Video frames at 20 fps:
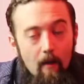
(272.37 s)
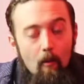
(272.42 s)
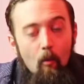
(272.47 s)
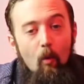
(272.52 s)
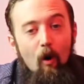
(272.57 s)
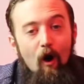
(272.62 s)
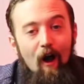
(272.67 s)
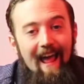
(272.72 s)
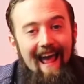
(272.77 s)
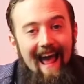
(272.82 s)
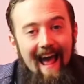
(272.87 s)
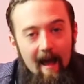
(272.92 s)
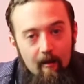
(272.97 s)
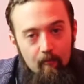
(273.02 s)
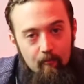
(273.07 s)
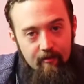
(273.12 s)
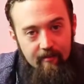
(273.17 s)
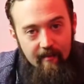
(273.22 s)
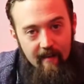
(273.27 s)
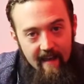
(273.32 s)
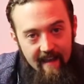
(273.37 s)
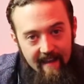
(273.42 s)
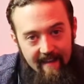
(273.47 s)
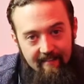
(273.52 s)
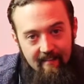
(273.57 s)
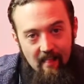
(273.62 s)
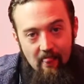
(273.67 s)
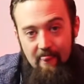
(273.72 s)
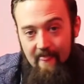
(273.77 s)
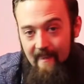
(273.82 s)
What I am saying
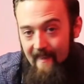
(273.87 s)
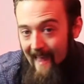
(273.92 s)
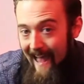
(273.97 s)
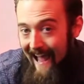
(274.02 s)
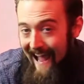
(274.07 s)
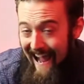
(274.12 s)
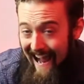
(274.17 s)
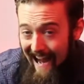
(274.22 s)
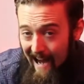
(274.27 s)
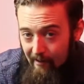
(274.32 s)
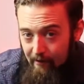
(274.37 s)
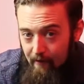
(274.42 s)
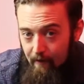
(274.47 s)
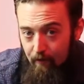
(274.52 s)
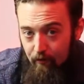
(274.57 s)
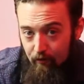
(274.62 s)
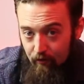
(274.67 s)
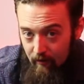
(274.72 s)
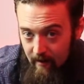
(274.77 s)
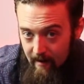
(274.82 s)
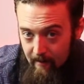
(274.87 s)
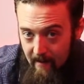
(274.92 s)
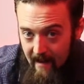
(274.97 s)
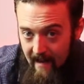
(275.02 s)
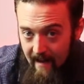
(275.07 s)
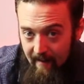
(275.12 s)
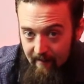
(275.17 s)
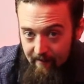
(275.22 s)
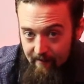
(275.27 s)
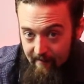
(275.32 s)
is the act of streaming
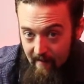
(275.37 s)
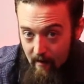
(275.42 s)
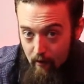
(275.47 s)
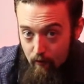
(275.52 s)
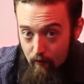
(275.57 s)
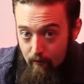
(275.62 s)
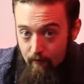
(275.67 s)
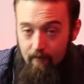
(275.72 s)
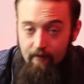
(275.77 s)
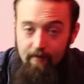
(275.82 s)
in itself,